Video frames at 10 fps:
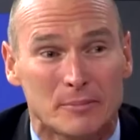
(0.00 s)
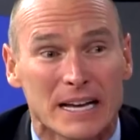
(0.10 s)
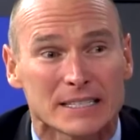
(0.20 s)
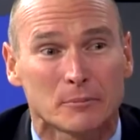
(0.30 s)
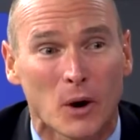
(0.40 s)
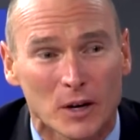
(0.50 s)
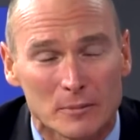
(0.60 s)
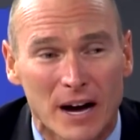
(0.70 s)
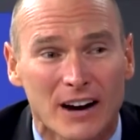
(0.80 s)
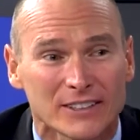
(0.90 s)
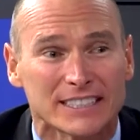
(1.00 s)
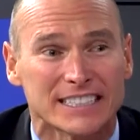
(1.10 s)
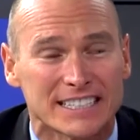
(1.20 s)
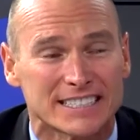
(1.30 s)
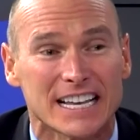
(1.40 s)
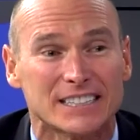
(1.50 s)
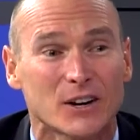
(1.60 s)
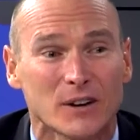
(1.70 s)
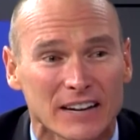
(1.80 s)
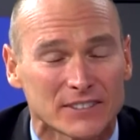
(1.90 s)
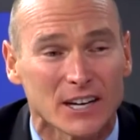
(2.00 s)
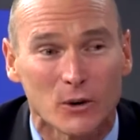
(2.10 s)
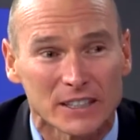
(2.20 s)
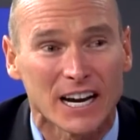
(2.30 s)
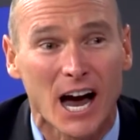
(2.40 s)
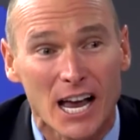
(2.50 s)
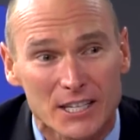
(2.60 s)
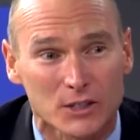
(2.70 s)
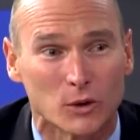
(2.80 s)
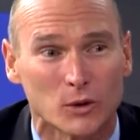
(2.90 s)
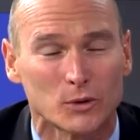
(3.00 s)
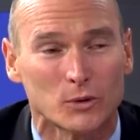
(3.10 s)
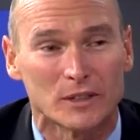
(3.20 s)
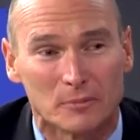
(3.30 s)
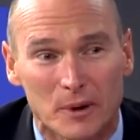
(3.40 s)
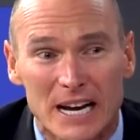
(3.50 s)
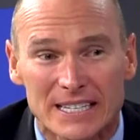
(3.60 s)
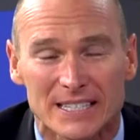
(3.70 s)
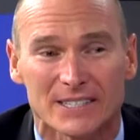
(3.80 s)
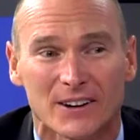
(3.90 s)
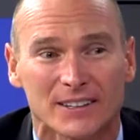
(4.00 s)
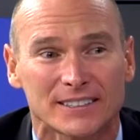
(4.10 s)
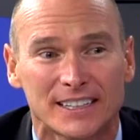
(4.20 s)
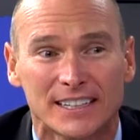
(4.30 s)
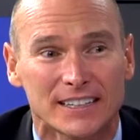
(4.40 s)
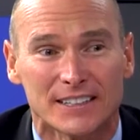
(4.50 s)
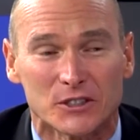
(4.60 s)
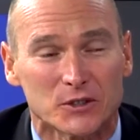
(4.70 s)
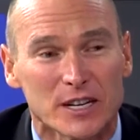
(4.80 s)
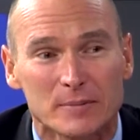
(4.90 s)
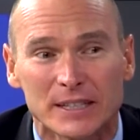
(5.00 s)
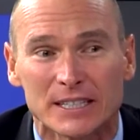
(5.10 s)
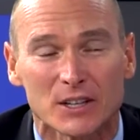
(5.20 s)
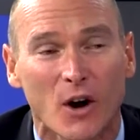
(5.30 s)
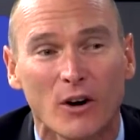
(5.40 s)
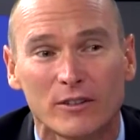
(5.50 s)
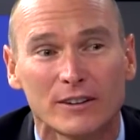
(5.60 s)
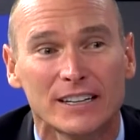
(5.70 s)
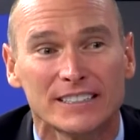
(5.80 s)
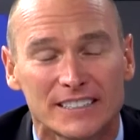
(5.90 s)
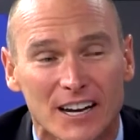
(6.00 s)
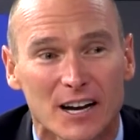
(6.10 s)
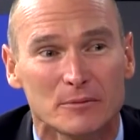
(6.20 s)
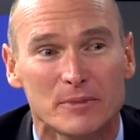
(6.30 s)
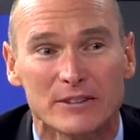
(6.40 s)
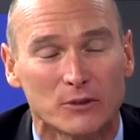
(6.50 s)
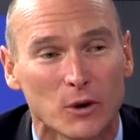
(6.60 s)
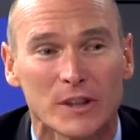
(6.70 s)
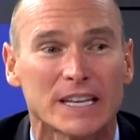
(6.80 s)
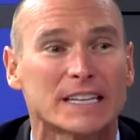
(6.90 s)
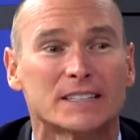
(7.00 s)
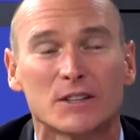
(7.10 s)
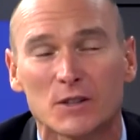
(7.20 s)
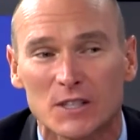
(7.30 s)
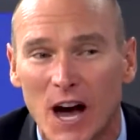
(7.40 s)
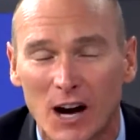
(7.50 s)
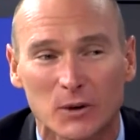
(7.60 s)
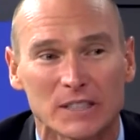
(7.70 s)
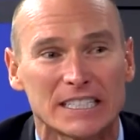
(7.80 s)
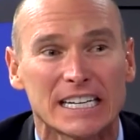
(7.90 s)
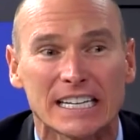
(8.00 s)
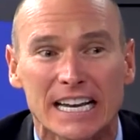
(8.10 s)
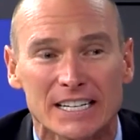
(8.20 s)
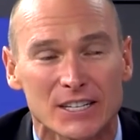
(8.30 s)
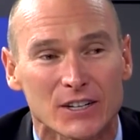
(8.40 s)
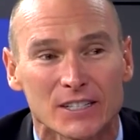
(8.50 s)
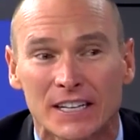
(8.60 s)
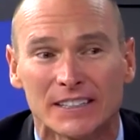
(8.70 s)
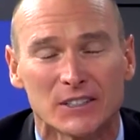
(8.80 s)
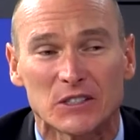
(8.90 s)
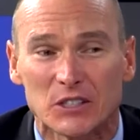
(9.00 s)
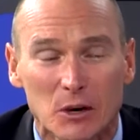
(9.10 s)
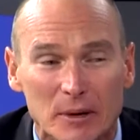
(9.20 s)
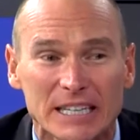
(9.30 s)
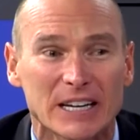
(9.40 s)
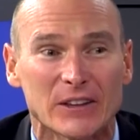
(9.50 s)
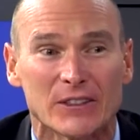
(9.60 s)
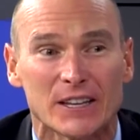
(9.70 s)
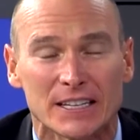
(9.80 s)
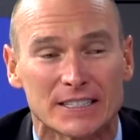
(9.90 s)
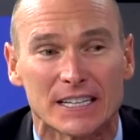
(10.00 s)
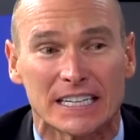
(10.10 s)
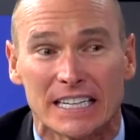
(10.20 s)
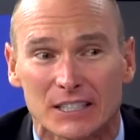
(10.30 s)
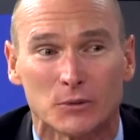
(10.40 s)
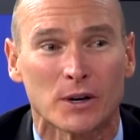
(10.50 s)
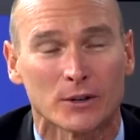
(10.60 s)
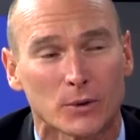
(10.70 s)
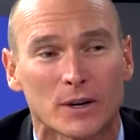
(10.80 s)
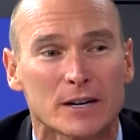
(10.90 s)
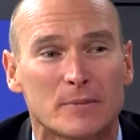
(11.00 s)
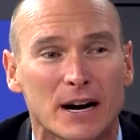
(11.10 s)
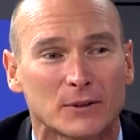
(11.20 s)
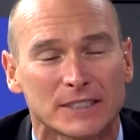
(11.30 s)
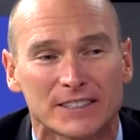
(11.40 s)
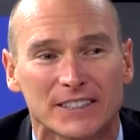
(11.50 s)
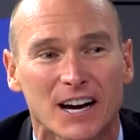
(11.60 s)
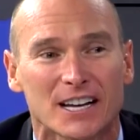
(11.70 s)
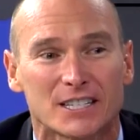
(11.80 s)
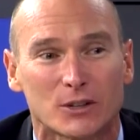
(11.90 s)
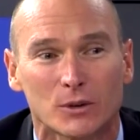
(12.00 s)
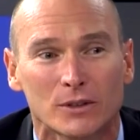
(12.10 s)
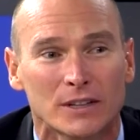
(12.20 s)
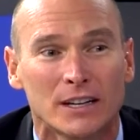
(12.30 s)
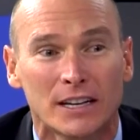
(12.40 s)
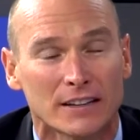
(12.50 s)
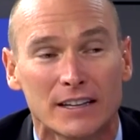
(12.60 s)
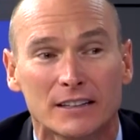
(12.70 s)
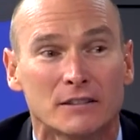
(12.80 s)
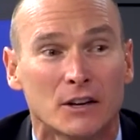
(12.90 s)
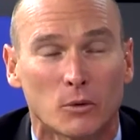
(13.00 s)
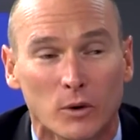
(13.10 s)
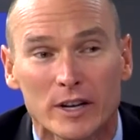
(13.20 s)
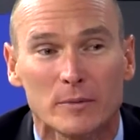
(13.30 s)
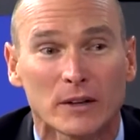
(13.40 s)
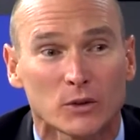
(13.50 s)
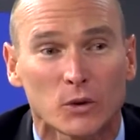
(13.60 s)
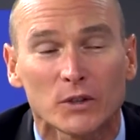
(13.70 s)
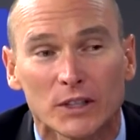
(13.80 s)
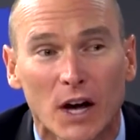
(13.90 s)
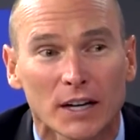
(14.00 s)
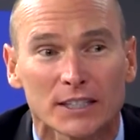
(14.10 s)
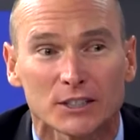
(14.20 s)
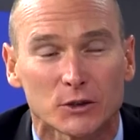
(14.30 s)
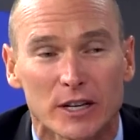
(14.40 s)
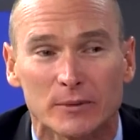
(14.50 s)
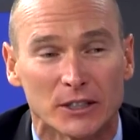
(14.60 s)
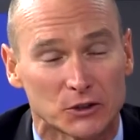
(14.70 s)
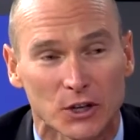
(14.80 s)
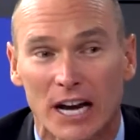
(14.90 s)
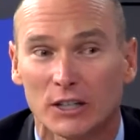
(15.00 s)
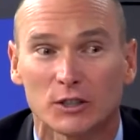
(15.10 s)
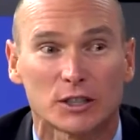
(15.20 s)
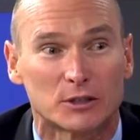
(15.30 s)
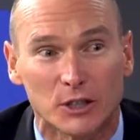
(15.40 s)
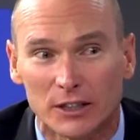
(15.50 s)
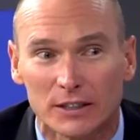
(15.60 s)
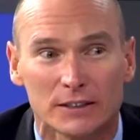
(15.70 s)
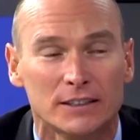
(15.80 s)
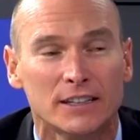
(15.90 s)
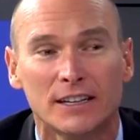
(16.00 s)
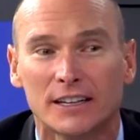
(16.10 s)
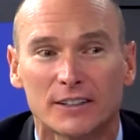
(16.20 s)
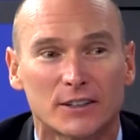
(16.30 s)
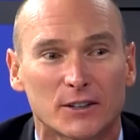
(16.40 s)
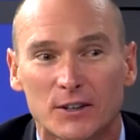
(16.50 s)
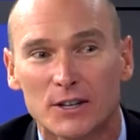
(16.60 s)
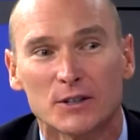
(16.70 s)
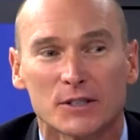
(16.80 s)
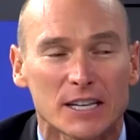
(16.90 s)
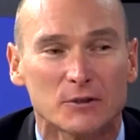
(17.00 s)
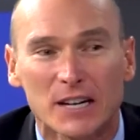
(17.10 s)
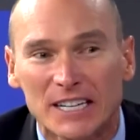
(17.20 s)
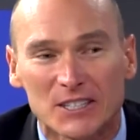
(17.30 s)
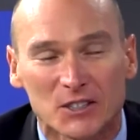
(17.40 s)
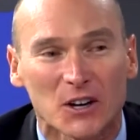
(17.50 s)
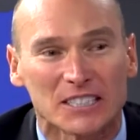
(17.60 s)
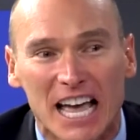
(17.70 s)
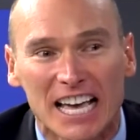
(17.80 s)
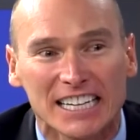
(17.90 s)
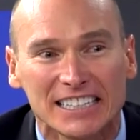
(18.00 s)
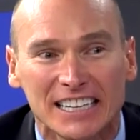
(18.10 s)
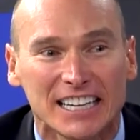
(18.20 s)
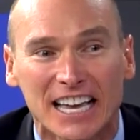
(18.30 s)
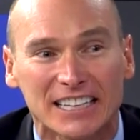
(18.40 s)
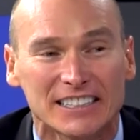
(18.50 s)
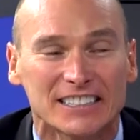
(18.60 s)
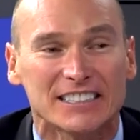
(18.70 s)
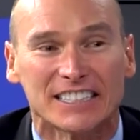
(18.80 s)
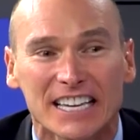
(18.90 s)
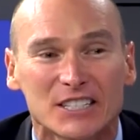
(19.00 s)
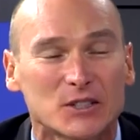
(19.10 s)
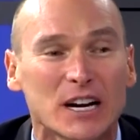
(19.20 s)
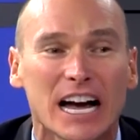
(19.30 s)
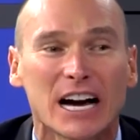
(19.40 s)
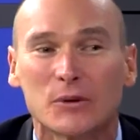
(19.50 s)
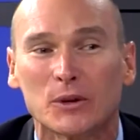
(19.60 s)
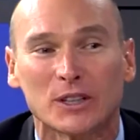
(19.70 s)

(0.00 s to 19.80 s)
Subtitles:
best part about it is they don't have to go into high school with braces on. Their treatment is over and done before they get to those awkward teenage years. There's so many other things that kids want to worry about when they're in high school than worrying about their orthodontics treatment. They're trying to look good. They're getting ready to start dating. And kids who were